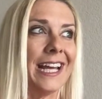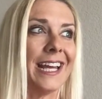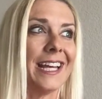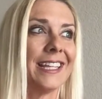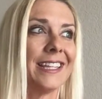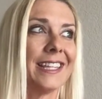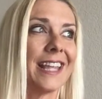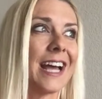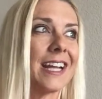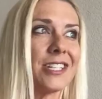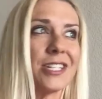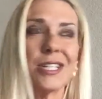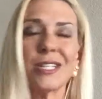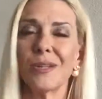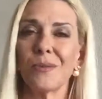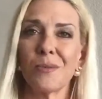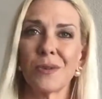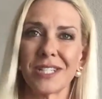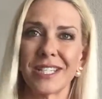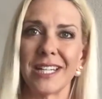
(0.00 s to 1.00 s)
And that
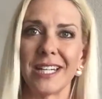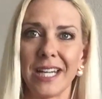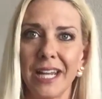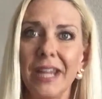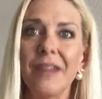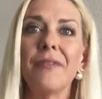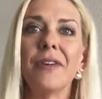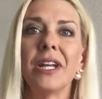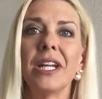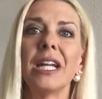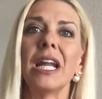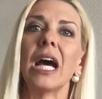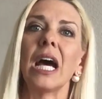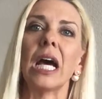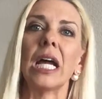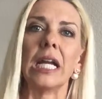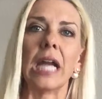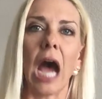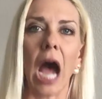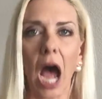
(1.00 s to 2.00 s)
just wasn't even
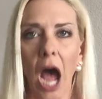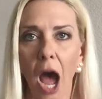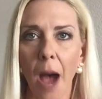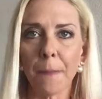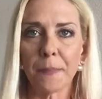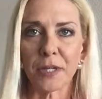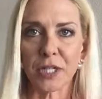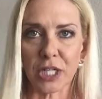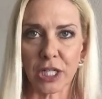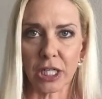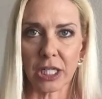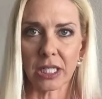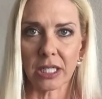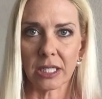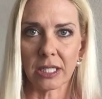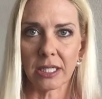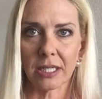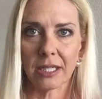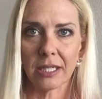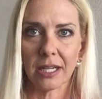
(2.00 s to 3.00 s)
an option
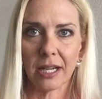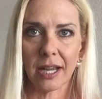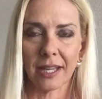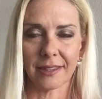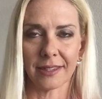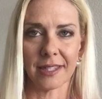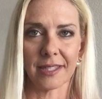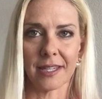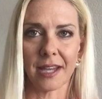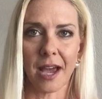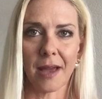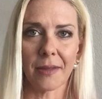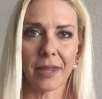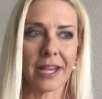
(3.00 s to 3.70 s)
at the time.